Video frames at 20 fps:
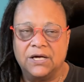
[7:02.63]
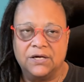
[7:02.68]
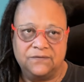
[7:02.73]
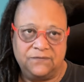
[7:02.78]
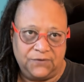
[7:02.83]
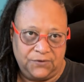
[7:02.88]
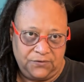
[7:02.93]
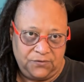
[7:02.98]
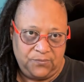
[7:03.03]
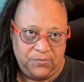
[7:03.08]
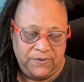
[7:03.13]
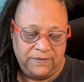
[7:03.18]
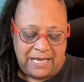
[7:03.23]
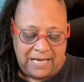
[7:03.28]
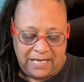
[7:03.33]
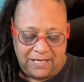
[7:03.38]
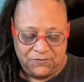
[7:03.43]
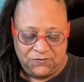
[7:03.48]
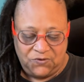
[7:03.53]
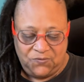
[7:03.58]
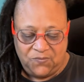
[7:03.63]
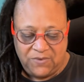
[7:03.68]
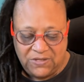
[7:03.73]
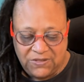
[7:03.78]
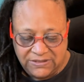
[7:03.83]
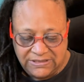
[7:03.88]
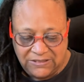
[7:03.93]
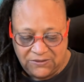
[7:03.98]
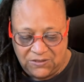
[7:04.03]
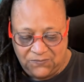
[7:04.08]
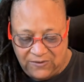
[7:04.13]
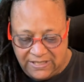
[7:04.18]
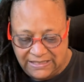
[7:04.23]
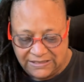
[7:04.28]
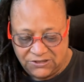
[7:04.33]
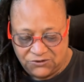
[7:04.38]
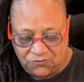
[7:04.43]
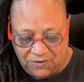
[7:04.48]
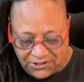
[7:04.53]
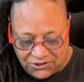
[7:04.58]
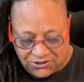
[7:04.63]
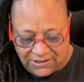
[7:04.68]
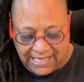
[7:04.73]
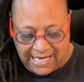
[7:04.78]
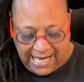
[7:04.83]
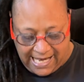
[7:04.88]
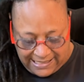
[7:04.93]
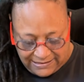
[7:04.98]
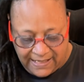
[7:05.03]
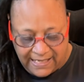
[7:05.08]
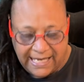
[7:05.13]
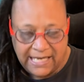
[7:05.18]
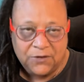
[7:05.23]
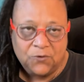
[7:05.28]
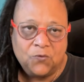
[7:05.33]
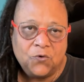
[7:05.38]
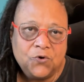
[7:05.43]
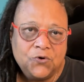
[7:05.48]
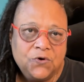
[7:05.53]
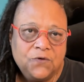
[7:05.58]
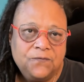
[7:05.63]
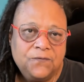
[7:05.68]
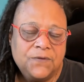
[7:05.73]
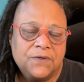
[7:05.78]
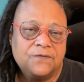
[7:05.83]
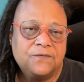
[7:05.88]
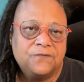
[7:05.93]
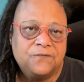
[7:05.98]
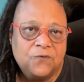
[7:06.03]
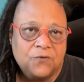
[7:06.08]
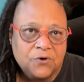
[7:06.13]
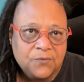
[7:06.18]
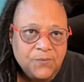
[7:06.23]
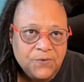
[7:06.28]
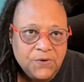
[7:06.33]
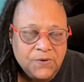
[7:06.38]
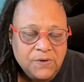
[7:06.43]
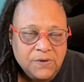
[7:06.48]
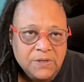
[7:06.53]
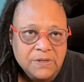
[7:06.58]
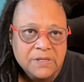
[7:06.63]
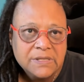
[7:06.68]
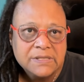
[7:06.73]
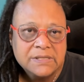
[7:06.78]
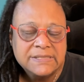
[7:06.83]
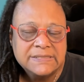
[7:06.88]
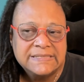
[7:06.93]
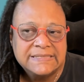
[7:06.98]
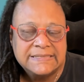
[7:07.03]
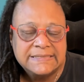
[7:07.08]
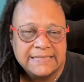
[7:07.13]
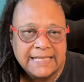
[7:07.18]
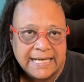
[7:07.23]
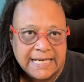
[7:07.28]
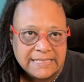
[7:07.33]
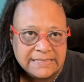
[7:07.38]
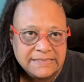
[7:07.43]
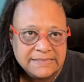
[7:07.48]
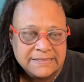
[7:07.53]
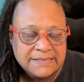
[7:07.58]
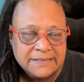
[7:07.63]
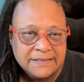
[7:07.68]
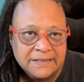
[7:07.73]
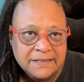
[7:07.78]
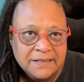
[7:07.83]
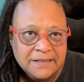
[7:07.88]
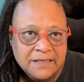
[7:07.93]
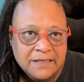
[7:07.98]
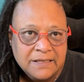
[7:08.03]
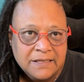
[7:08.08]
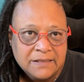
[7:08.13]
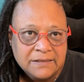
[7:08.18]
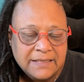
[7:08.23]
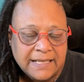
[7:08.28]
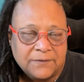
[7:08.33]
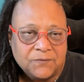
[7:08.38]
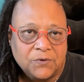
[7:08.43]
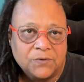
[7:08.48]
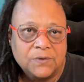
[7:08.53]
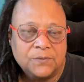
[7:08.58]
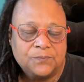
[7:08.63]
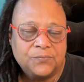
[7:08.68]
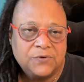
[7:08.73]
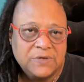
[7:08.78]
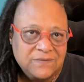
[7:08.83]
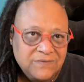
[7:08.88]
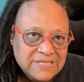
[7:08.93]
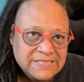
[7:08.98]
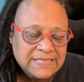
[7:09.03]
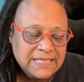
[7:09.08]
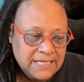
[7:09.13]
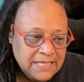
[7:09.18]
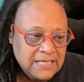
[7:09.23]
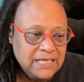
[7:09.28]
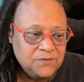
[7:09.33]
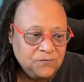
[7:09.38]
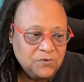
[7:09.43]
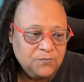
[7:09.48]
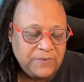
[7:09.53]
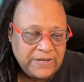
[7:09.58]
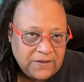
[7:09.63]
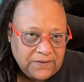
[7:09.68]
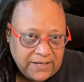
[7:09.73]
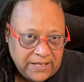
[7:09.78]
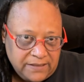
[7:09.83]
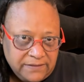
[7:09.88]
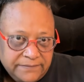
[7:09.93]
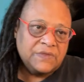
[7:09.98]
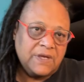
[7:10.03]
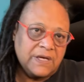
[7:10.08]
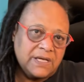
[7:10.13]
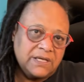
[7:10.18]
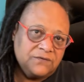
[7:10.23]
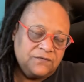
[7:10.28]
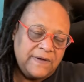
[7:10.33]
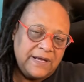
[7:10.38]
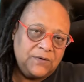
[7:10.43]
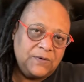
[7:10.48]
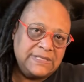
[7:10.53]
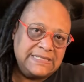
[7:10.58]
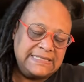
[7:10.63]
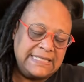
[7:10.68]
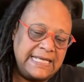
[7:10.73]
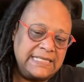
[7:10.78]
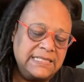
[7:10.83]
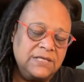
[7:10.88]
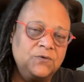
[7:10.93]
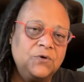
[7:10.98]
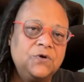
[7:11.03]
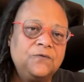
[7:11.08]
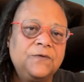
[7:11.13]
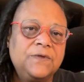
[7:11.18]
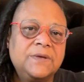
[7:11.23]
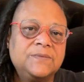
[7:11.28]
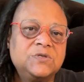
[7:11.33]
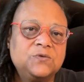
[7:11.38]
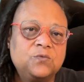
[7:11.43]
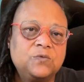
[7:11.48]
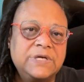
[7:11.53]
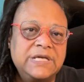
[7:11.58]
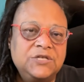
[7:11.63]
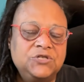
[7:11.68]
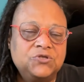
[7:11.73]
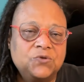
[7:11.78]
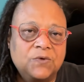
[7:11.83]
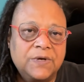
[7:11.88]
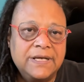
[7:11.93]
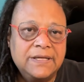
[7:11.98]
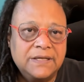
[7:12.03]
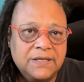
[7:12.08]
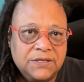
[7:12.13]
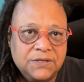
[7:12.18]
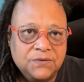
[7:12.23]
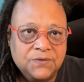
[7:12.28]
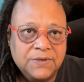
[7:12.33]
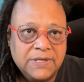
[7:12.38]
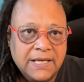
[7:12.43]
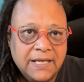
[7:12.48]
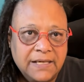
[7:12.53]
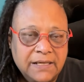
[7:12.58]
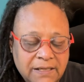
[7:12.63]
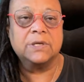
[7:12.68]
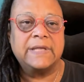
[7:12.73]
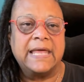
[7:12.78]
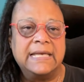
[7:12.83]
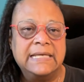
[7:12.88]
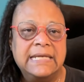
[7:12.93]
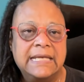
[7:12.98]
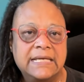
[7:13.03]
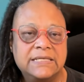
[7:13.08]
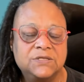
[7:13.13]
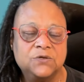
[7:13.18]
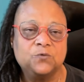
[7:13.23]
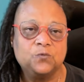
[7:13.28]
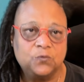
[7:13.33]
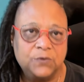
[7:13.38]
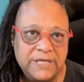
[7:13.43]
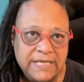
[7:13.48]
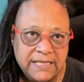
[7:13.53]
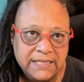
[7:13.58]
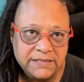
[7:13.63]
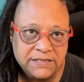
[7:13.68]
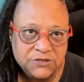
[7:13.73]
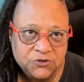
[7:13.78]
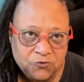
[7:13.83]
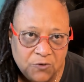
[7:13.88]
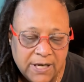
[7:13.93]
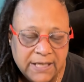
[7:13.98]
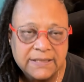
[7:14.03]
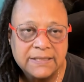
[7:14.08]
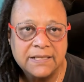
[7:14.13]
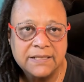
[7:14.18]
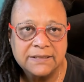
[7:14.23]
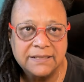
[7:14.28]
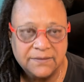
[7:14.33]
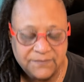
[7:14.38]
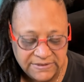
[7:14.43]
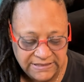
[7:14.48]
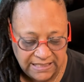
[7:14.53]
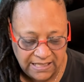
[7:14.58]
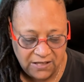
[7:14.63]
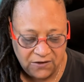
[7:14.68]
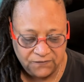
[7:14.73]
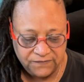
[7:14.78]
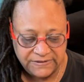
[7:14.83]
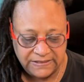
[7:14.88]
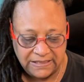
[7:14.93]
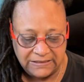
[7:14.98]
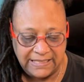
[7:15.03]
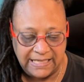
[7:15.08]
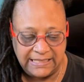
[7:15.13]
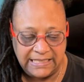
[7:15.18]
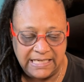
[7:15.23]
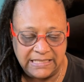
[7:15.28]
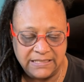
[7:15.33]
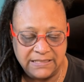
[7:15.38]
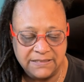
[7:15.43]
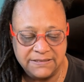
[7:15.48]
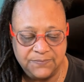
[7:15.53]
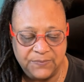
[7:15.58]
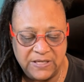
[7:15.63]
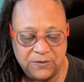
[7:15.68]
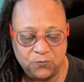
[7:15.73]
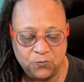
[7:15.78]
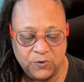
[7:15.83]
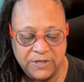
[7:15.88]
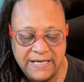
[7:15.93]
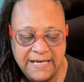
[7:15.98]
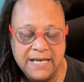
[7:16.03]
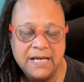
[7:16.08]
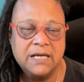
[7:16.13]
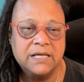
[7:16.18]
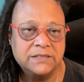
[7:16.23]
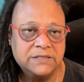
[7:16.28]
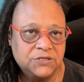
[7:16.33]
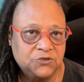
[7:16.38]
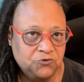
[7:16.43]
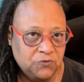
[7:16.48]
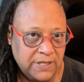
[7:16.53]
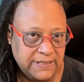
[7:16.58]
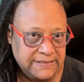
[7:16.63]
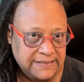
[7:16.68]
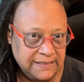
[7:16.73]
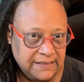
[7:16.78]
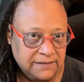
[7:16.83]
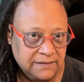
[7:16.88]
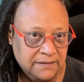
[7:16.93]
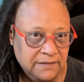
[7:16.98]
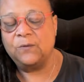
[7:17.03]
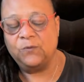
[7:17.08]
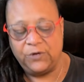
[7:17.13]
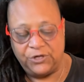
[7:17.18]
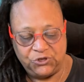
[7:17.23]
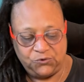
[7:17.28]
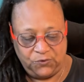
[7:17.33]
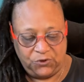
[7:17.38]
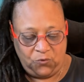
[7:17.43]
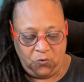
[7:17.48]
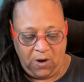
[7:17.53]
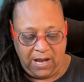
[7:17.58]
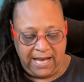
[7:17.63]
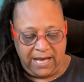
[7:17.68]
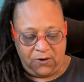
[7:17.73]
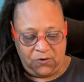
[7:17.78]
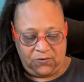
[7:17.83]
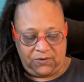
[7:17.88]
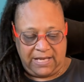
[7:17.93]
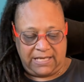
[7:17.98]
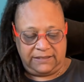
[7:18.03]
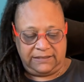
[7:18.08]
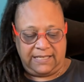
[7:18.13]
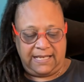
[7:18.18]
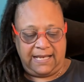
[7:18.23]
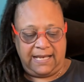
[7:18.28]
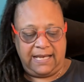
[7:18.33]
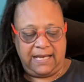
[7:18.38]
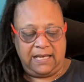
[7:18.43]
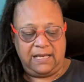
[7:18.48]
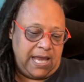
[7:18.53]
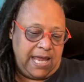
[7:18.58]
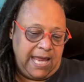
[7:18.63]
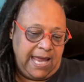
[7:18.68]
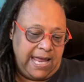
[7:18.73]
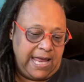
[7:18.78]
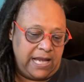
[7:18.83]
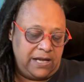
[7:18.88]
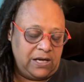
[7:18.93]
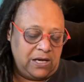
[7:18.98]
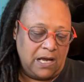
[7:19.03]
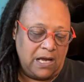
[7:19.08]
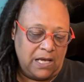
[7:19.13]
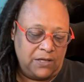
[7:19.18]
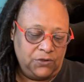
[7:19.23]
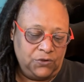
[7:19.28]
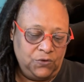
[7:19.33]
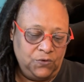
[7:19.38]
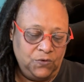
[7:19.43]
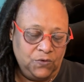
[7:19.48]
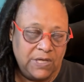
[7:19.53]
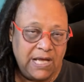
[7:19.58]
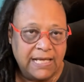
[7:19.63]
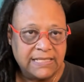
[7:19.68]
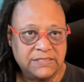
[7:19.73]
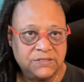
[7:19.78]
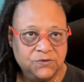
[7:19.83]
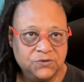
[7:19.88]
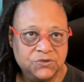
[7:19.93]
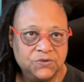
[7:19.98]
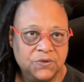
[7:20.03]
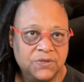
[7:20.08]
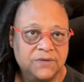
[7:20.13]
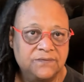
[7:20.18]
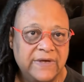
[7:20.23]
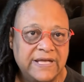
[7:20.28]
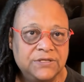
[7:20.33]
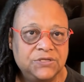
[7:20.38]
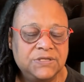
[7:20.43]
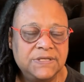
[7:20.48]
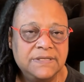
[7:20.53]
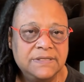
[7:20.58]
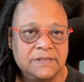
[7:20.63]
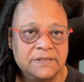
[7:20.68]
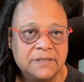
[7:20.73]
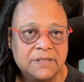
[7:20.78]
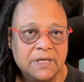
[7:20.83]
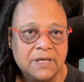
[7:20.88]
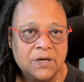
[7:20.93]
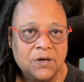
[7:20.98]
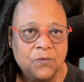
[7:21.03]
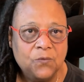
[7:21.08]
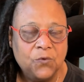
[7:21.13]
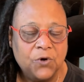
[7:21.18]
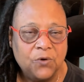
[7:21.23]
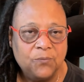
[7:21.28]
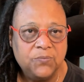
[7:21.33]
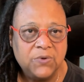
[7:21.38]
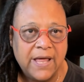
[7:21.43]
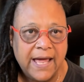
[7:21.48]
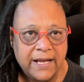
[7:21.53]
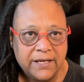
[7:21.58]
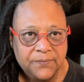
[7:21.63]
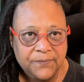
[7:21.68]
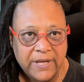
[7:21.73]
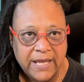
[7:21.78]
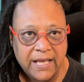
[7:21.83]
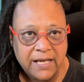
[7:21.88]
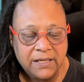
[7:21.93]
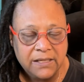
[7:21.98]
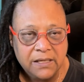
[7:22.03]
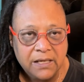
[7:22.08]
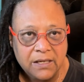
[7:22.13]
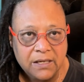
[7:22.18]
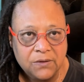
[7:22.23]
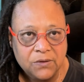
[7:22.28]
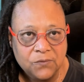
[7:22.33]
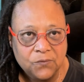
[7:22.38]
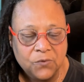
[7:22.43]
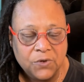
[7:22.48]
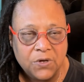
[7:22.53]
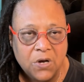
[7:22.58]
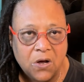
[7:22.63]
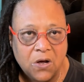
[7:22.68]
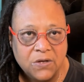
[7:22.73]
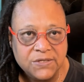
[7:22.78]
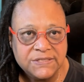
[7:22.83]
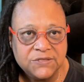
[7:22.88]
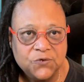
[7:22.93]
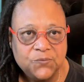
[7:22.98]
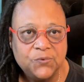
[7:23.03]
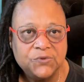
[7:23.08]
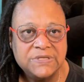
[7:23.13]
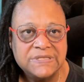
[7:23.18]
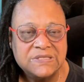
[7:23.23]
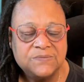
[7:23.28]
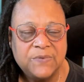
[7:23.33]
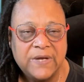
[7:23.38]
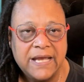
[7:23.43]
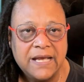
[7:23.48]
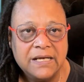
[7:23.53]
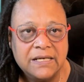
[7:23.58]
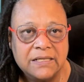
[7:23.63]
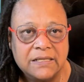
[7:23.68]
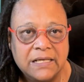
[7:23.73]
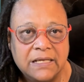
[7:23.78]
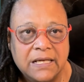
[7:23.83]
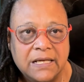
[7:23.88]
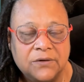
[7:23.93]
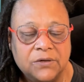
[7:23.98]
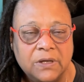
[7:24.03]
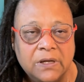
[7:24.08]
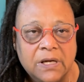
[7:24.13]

a verb. Under the Military Reconstruction Act, in order for the former states that were previously in rebellion, the Confederate states, in order for them to rejoin the Union, they needed to reconstruct themselves. They needed to be reconstructed, which required that they had a new constitutional convention where Black men would also participate in